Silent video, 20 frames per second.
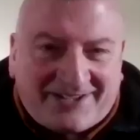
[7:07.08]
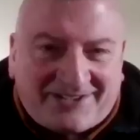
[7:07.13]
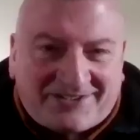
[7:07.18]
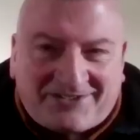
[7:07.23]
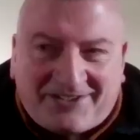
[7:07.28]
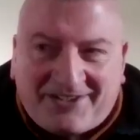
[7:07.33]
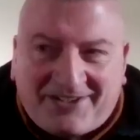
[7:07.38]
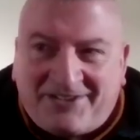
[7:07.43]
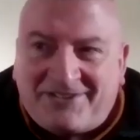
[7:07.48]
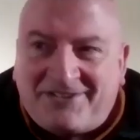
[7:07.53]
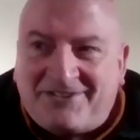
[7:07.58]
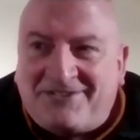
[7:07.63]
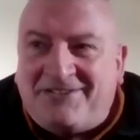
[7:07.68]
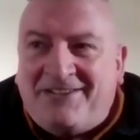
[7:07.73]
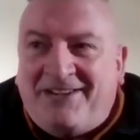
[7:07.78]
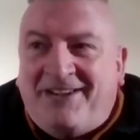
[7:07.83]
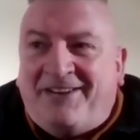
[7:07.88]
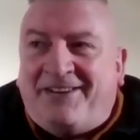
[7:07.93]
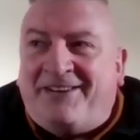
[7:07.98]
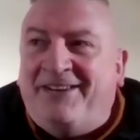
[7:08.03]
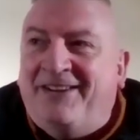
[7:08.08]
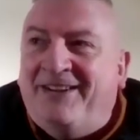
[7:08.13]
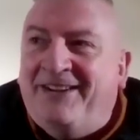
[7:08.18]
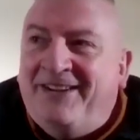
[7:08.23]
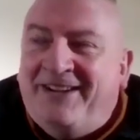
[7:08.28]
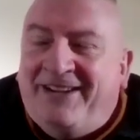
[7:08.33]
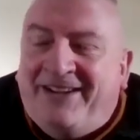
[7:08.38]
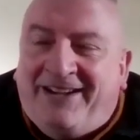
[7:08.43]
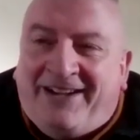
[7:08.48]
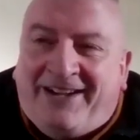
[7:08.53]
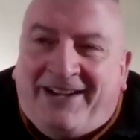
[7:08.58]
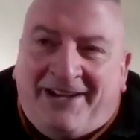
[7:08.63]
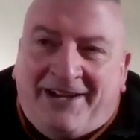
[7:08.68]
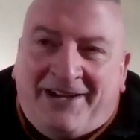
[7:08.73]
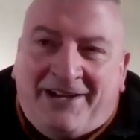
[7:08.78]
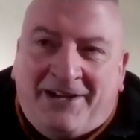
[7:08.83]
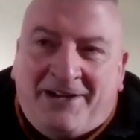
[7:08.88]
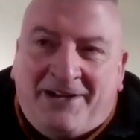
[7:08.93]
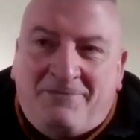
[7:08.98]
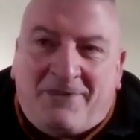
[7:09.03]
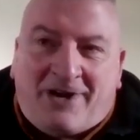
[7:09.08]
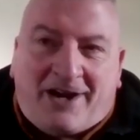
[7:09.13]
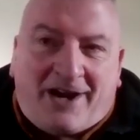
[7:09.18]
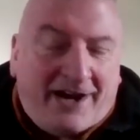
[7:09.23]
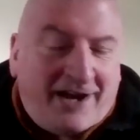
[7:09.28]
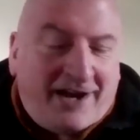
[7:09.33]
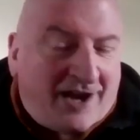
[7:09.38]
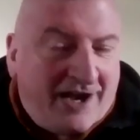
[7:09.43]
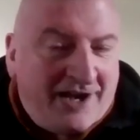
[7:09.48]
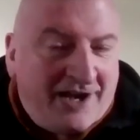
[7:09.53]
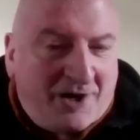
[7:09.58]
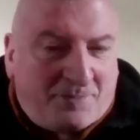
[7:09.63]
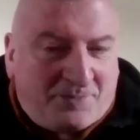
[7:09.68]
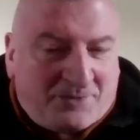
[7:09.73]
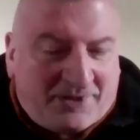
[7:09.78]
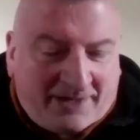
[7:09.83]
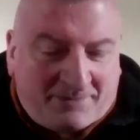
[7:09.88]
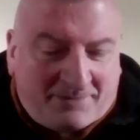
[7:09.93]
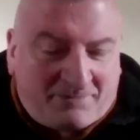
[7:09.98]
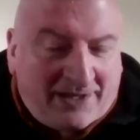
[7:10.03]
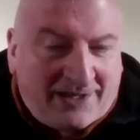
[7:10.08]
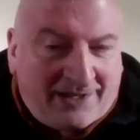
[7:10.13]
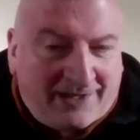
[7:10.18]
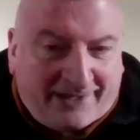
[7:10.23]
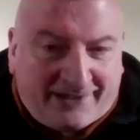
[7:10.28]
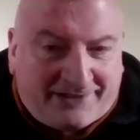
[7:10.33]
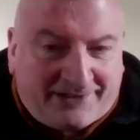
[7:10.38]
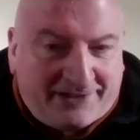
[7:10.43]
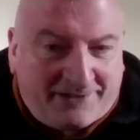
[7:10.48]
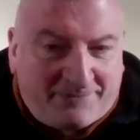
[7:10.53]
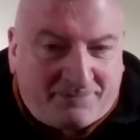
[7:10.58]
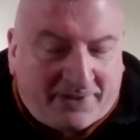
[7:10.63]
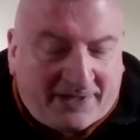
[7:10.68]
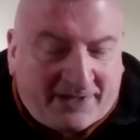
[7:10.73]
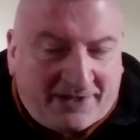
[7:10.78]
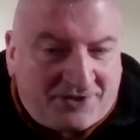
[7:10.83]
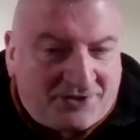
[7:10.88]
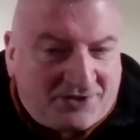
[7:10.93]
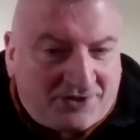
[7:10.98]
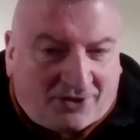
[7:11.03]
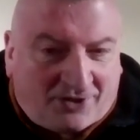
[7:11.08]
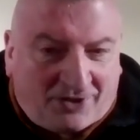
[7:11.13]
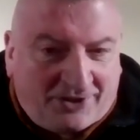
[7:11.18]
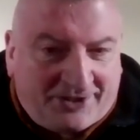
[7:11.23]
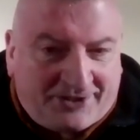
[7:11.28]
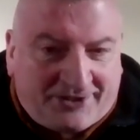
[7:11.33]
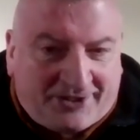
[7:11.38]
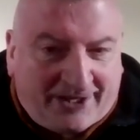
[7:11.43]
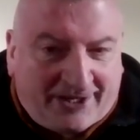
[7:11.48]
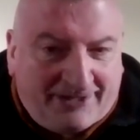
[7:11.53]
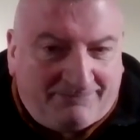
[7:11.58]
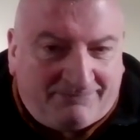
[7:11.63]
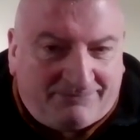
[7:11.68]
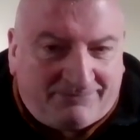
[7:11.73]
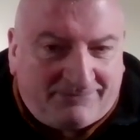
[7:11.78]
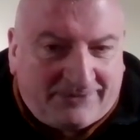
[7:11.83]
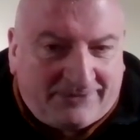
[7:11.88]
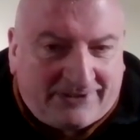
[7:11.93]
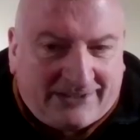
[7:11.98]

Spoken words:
that status yet. I update my LinkedIn page all the time.